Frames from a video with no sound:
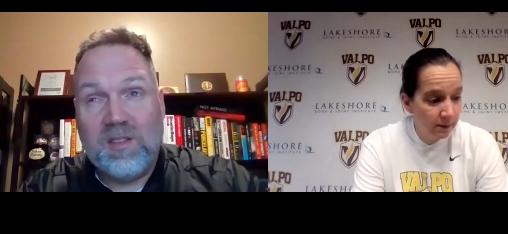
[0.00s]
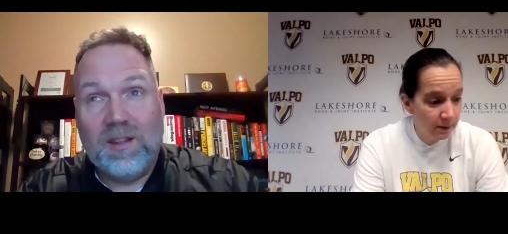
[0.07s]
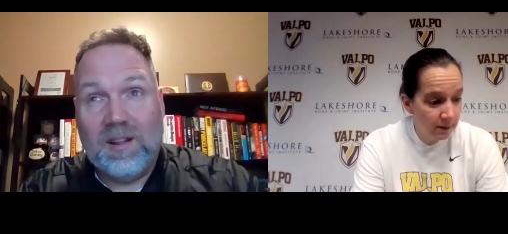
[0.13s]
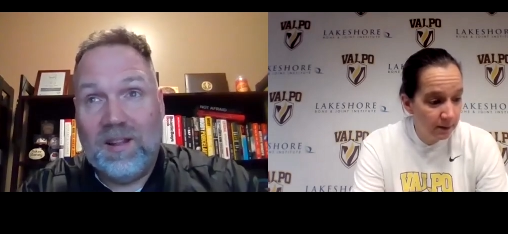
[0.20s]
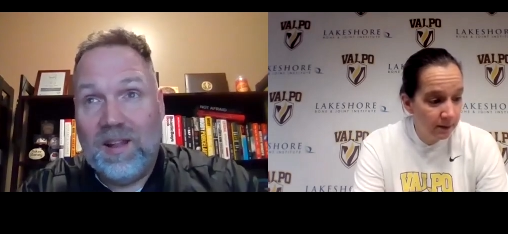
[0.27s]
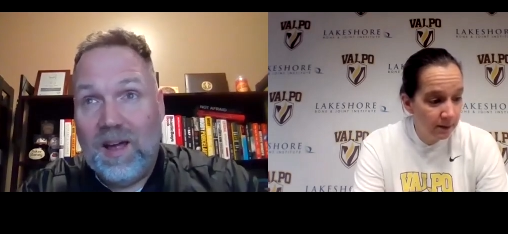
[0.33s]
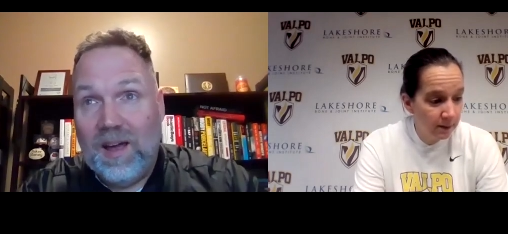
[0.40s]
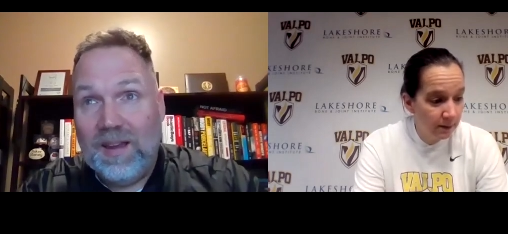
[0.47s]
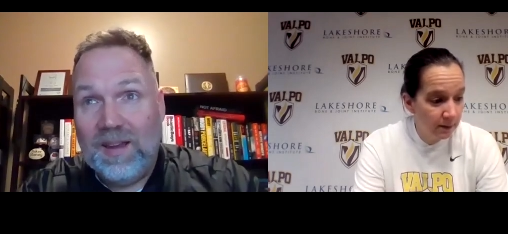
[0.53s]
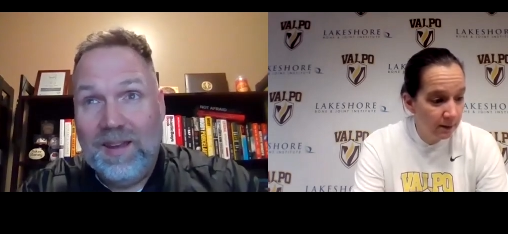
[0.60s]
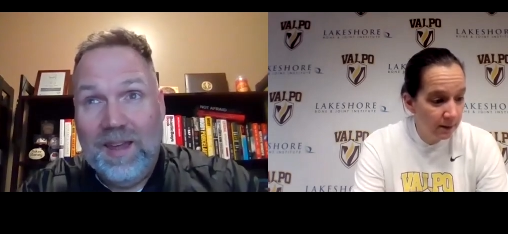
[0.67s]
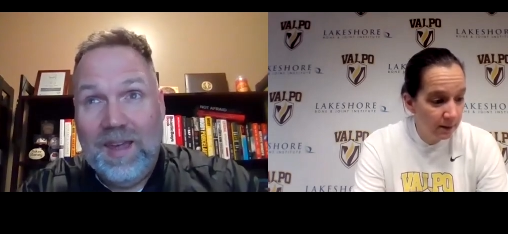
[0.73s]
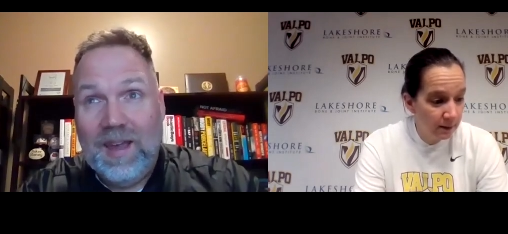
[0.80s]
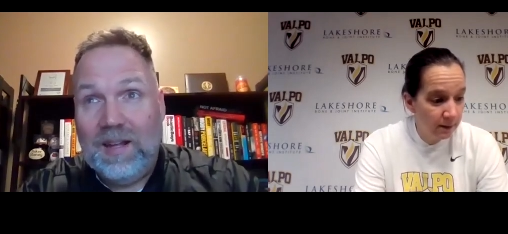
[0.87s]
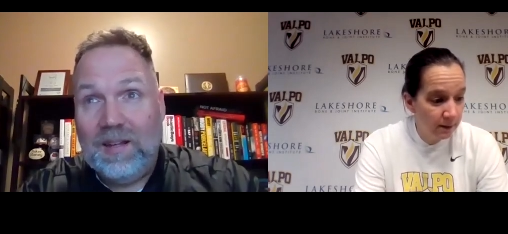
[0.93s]
Speaker 1: to the
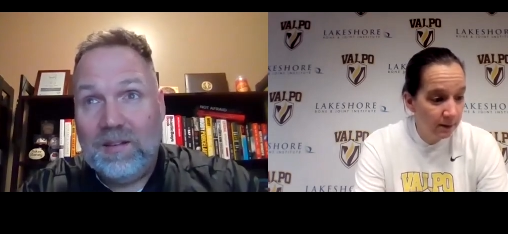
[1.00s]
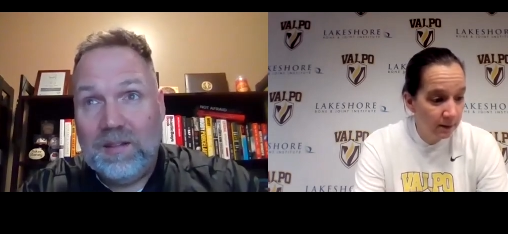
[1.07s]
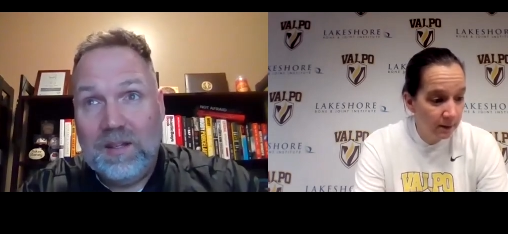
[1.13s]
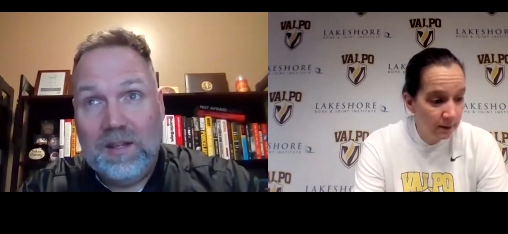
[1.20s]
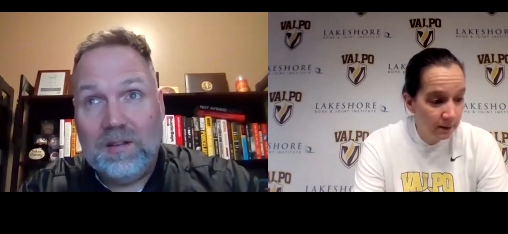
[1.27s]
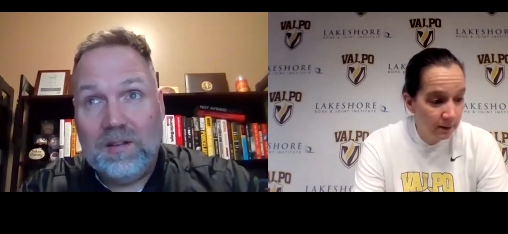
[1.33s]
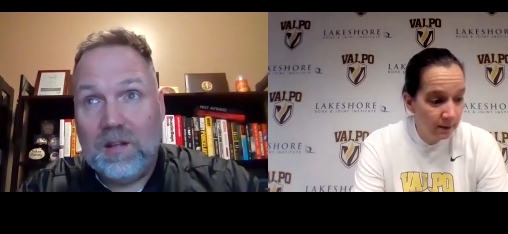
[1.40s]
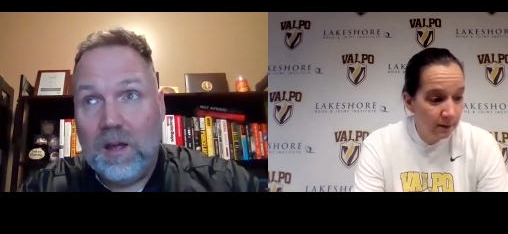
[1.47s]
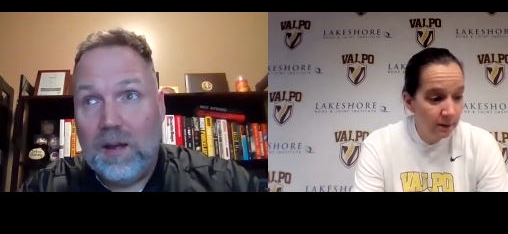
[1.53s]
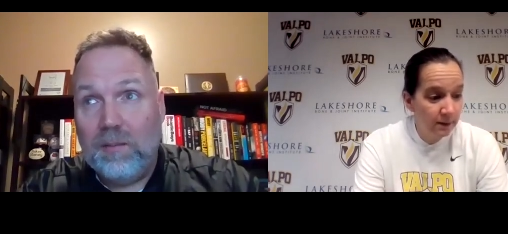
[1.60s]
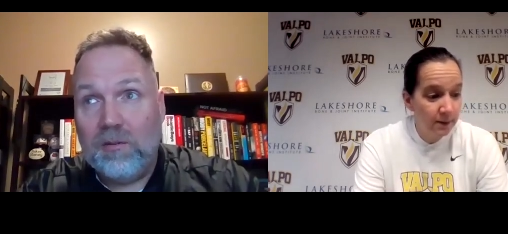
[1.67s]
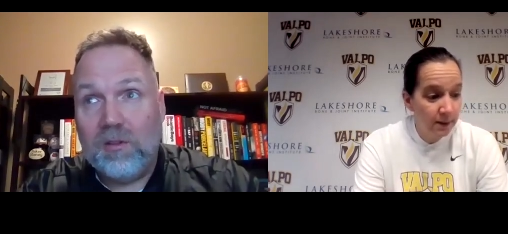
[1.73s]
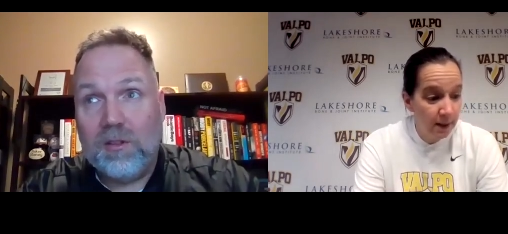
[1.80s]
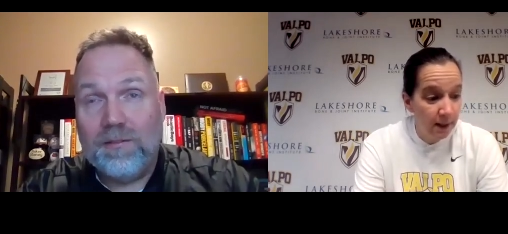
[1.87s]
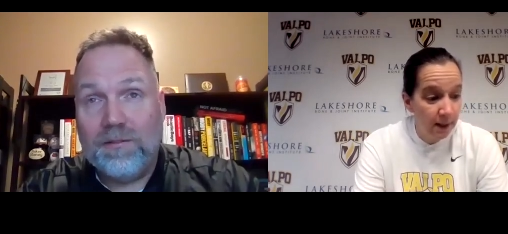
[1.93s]
line 18
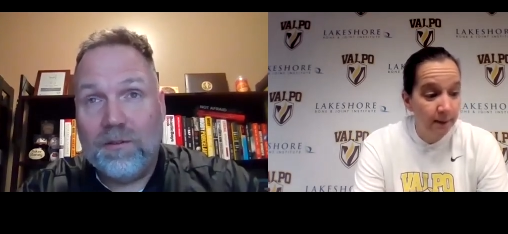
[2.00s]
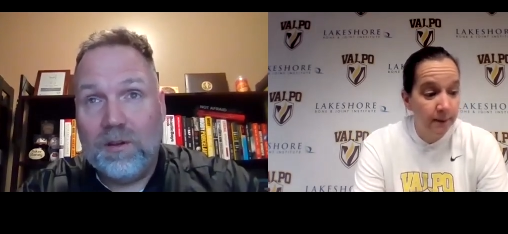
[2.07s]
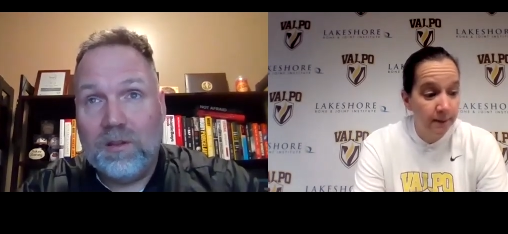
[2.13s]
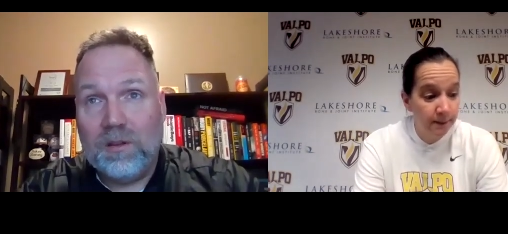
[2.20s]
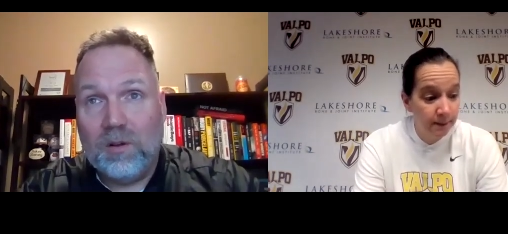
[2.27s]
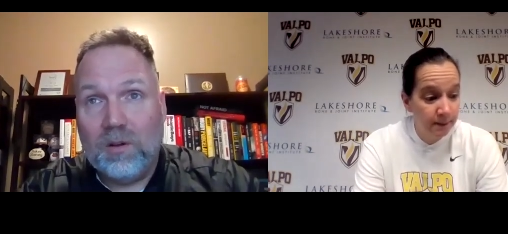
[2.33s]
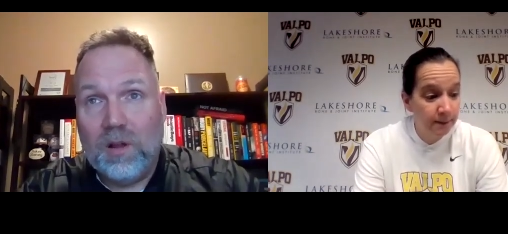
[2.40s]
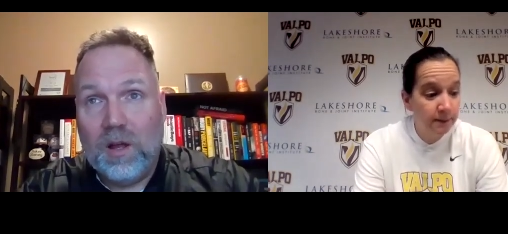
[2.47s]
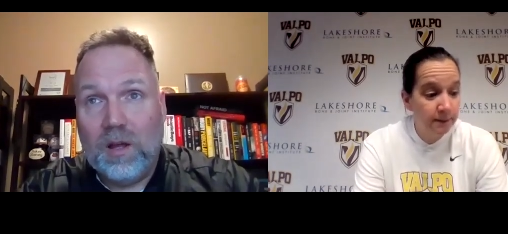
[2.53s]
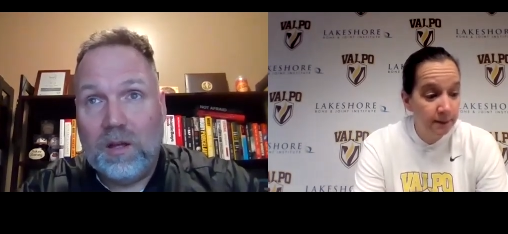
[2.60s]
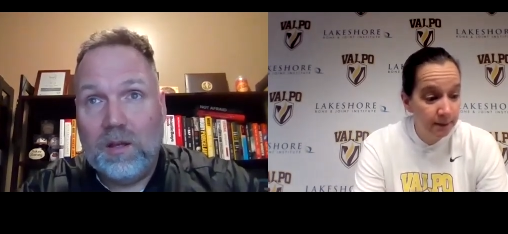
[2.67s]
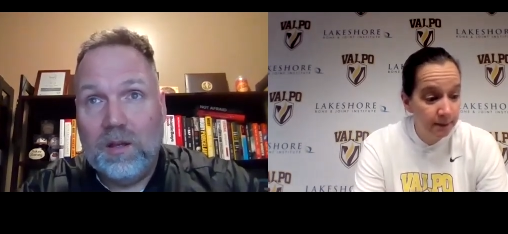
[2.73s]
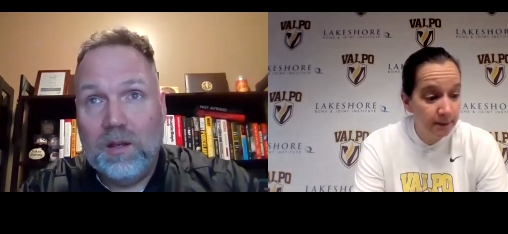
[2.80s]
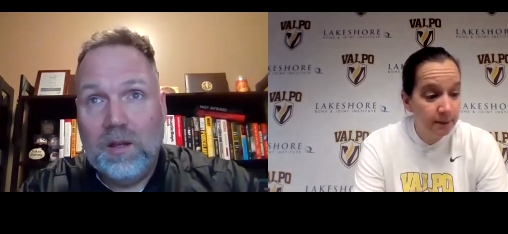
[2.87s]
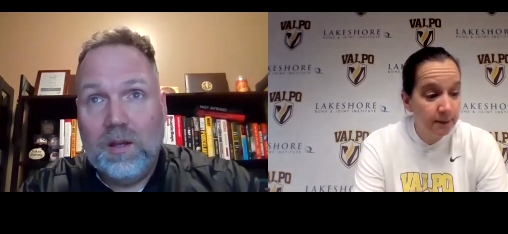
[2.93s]
times to the free yeah. throw
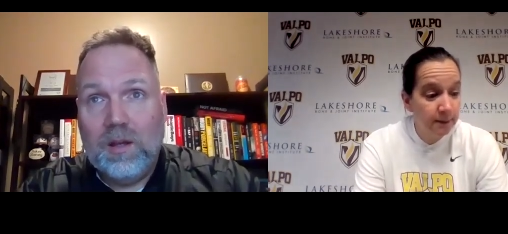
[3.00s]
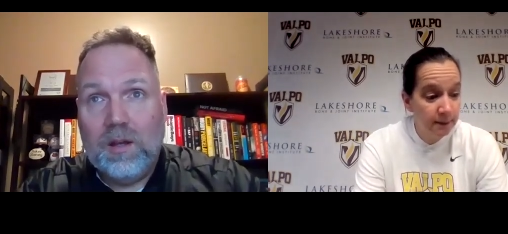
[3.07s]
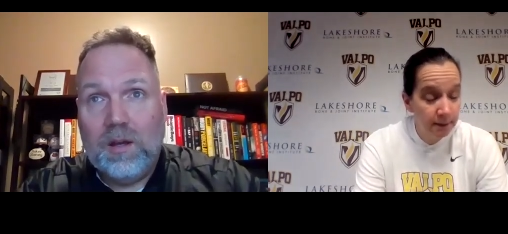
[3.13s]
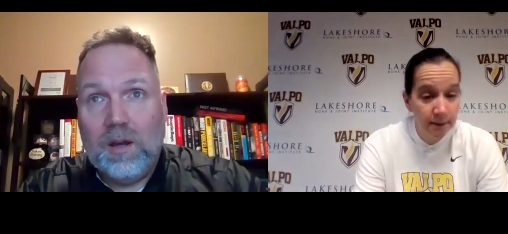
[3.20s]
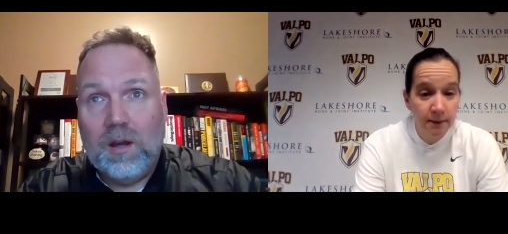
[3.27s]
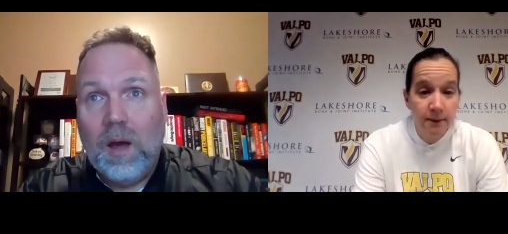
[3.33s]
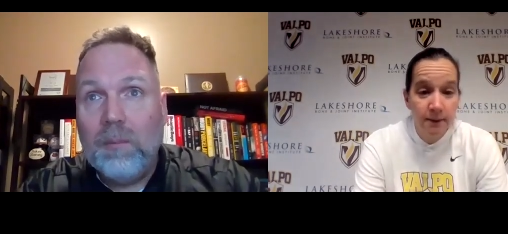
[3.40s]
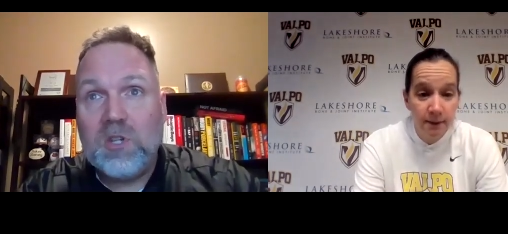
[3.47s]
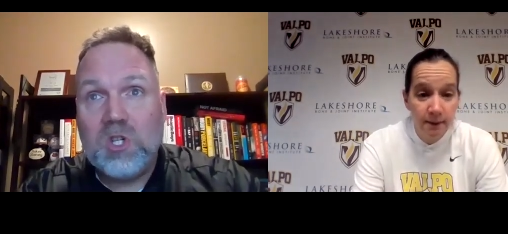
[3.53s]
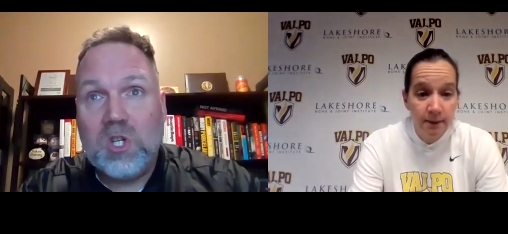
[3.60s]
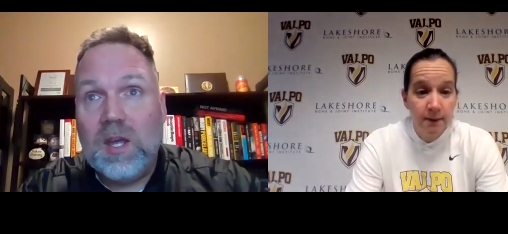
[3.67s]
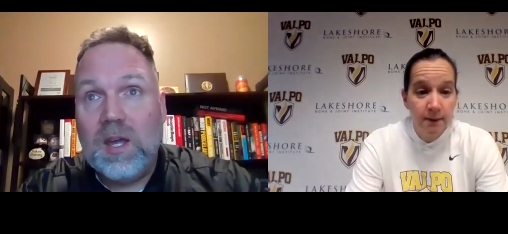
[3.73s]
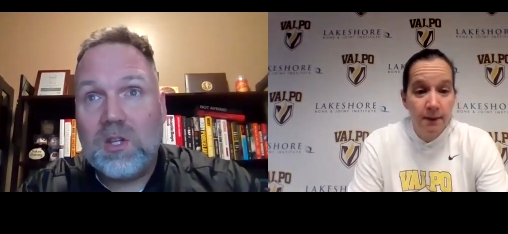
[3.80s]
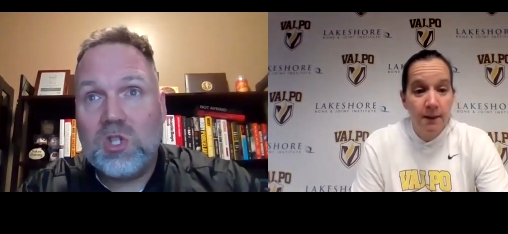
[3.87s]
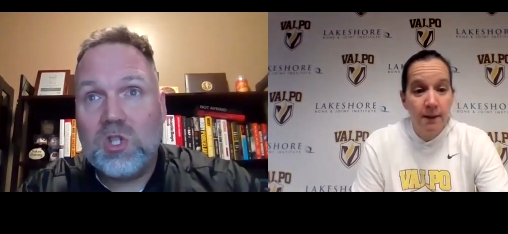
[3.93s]
line uh, I mean,
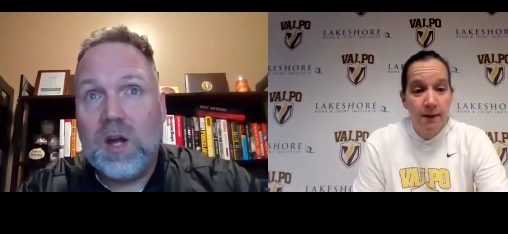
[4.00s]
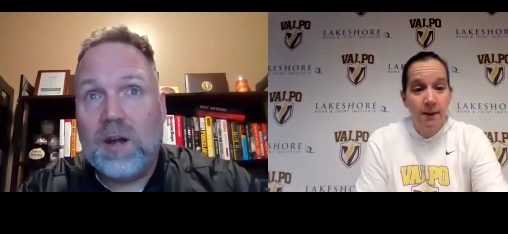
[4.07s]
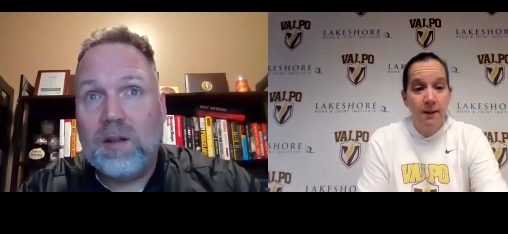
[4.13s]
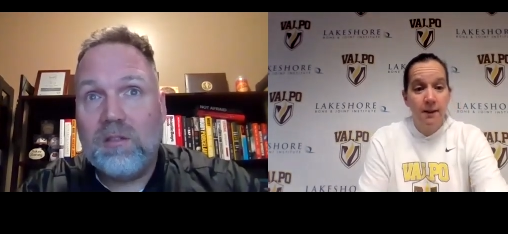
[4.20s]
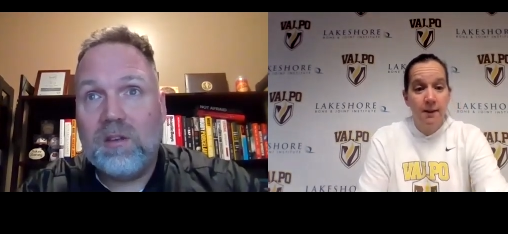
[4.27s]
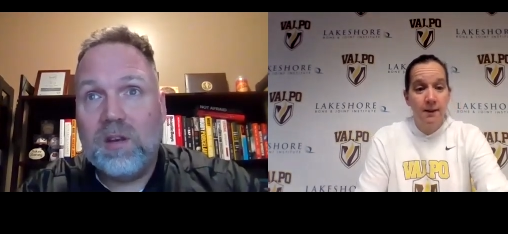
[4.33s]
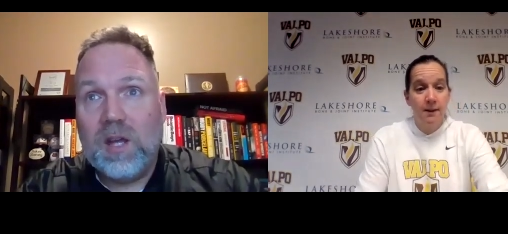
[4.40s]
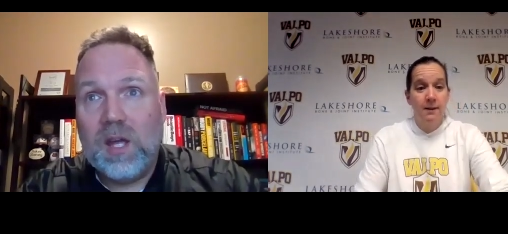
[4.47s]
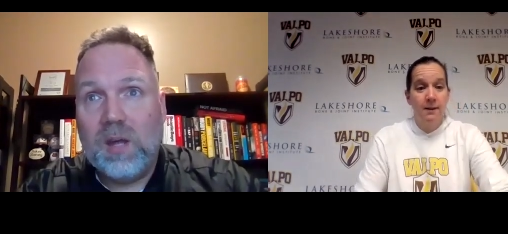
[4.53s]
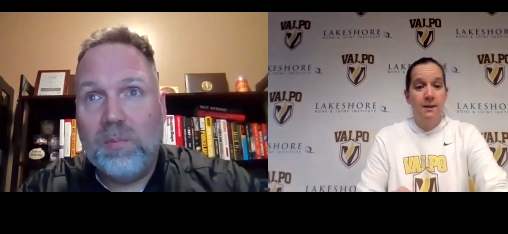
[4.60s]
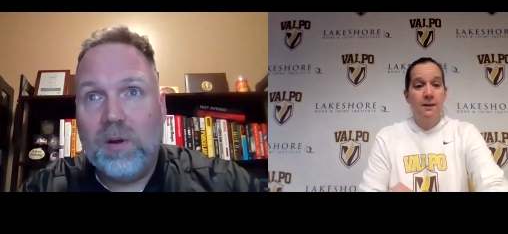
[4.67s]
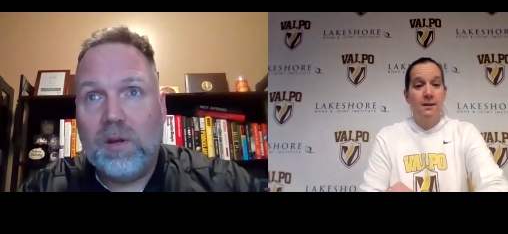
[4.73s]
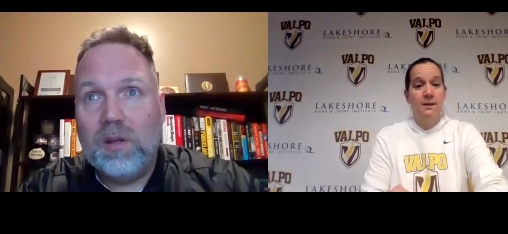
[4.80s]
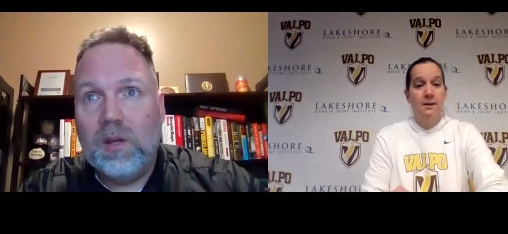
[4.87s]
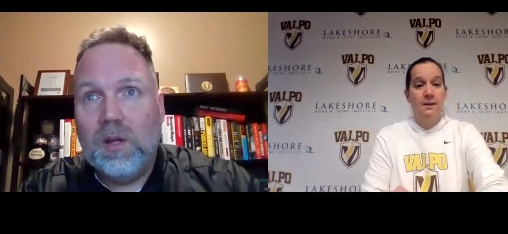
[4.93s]
she hit shots today,
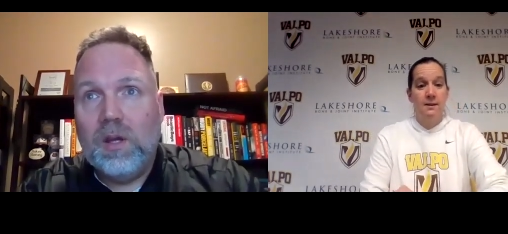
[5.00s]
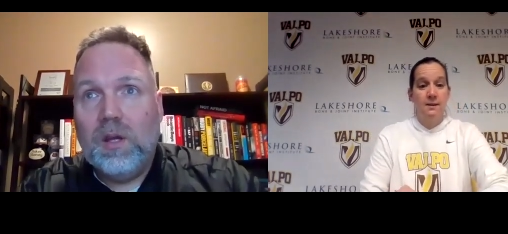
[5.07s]
but